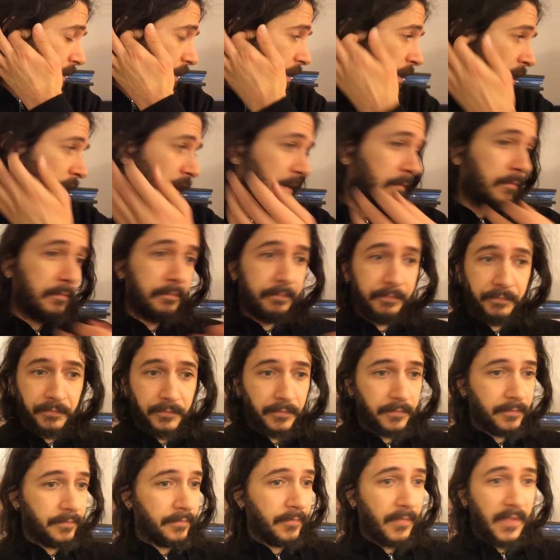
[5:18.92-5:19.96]
Um,
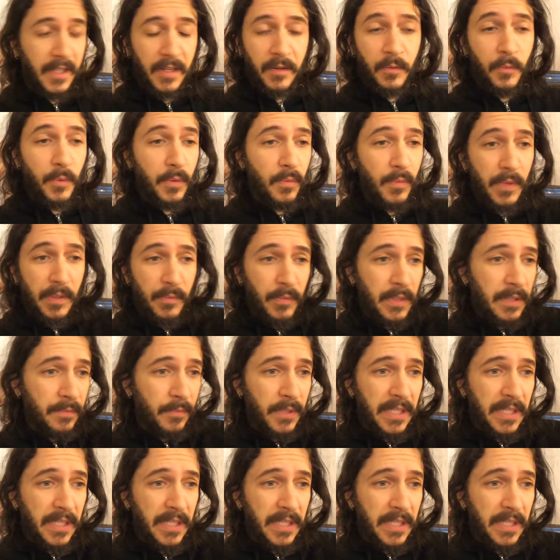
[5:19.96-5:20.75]
we, we,